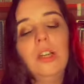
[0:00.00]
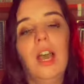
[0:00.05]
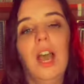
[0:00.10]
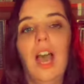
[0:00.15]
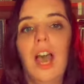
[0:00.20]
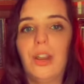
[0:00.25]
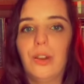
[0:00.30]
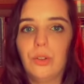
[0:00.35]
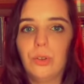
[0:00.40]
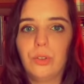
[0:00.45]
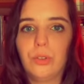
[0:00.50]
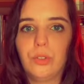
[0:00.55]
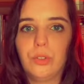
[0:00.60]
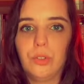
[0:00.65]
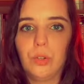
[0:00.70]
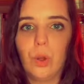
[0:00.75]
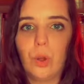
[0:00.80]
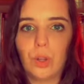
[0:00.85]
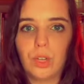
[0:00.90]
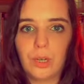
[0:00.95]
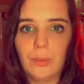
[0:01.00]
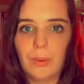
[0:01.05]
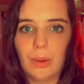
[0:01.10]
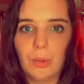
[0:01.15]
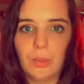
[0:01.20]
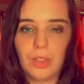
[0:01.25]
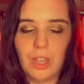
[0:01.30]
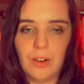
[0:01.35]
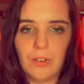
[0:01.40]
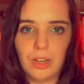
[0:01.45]
adults talking
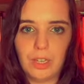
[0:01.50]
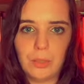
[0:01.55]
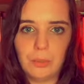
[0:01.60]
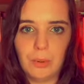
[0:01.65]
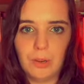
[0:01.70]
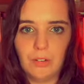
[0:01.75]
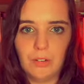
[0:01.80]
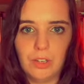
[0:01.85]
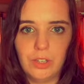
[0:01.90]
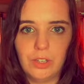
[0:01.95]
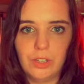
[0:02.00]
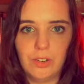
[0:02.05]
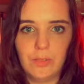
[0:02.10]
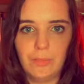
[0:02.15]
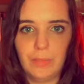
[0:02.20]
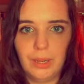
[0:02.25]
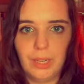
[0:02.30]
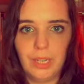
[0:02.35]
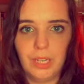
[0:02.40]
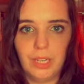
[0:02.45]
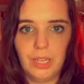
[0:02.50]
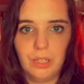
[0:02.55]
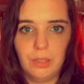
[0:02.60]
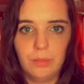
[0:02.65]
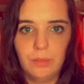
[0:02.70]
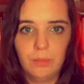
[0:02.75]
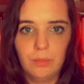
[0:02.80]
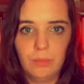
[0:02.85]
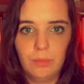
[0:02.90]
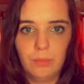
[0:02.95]
about their experience of being
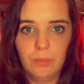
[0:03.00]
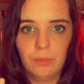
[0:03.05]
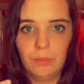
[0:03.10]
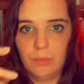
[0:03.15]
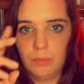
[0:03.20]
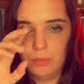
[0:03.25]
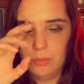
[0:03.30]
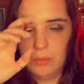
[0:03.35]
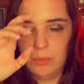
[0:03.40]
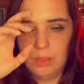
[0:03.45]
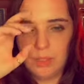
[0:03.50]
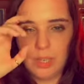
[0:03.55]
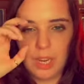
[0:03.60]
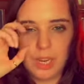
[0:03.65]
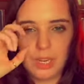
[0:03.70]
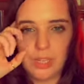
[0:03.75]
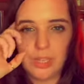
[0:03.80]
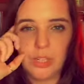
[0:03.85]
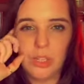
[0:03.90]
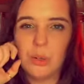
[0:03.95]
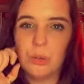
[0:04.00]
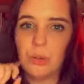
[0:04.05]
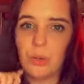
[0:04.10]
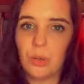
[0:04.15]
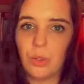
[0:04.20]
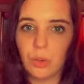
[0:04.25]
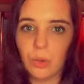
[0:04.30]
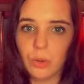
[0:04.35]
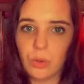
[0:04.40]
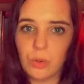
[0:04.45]
sent to
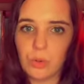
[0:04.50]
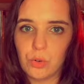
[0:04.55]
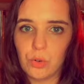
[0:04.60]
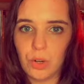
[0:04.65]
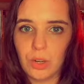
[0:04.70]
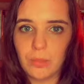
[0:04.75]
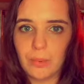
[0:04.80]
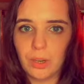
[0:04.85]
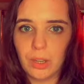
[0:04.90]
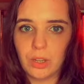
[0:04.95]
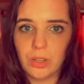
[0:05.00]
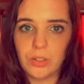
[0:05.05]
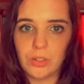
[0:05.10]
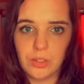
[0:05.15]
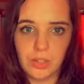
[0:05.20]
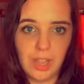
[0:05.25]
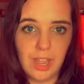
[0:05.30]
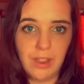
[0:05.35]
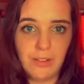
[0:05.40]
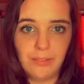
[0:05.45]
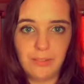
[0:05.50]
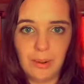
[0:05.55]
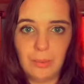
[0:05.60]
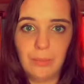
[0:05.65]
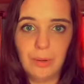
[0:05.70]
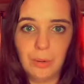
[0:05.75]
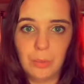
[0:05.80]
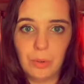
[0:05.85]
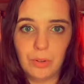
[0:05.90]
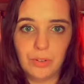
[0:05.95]
another country because their
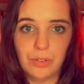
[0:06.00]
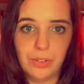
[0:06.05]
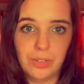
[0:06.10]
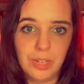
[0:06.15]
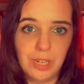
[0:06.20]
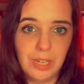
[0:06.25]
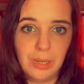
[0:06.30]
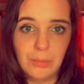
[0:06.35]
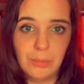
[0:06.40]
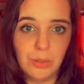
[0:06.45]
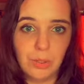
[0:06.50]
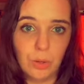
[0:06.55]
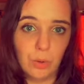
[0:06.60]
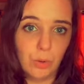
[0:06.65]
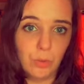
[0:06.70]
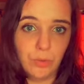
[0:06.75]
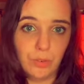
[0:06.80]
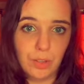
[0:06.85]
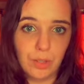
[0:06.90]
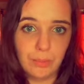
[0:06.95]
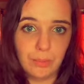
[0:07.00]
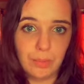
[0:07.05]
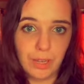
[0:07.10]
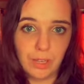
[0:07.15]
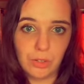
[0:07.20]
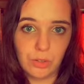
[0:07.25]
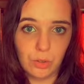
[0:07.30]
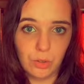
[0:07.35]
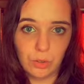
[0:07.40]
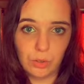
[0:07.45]
family wasn't deemed good for them by
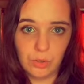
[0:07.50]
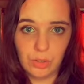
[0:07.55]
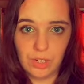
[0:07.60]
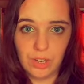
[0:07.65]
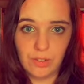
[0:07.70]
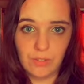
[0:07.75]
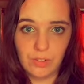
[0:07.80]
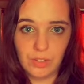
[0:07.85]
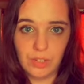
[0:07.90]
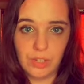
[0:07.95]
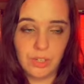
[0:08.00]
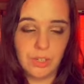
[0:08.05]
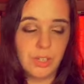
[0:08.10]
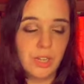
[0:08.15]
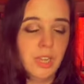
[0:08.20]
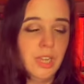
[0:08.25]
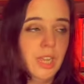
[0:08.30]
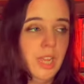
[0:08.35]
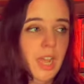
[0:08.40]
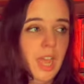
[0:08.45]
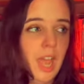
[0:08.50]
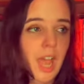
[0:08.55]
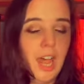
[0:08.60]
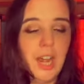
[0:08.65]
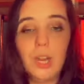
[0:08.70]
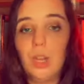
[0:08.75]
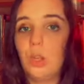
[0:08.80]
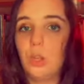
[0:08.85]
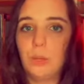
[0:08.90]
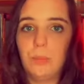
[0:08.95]
social services, and
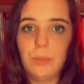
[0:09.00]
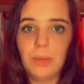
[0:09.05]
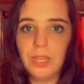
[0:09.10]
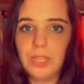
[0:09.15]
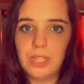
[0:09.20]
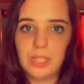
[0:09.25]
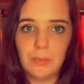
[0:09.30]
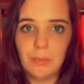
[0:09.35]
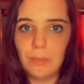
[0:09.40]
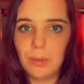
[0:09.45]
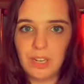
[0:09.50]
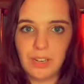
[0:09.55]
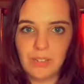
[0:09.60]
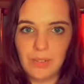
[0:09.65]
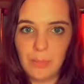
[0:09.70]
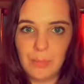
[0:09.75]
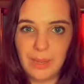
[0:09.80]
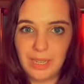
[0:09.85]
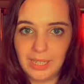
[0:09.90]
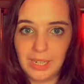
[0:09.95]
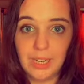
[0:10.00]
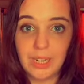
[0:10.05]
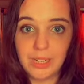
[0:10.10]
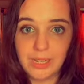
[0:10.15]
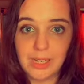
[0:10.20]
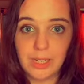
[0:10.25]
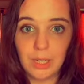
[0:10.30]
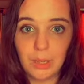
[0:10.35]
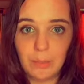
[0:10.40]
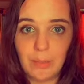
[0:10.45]
it could be simply for being in a
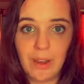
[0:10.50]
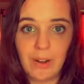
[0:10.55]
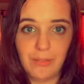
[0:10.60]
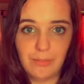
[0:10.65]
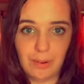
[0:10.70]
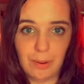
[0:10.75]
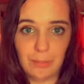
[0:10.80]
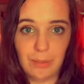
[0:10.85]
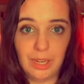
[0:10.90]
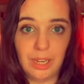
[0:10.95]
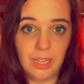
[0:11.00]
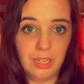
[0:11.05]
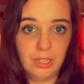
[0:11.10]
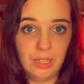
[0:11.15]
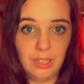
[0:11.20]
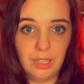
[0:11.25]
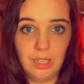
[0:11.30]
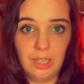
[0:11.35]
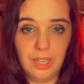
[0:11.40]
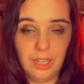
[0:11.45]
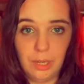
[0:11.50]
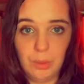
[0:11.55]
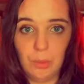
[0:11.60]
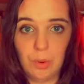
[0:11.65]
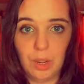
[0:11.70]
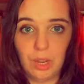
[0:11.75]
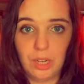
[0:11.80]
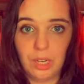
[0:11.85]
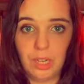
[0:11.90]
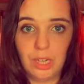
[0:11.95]
single parent family in a
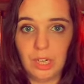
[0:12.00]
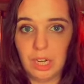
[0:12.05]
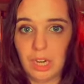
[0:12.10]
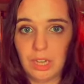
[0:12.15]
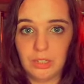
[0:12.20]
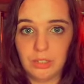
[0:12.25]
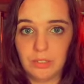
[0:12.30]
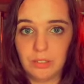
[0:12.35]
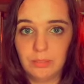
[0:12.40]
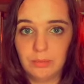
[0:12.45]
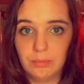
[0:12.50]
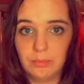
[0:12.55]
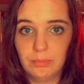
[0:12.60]
working class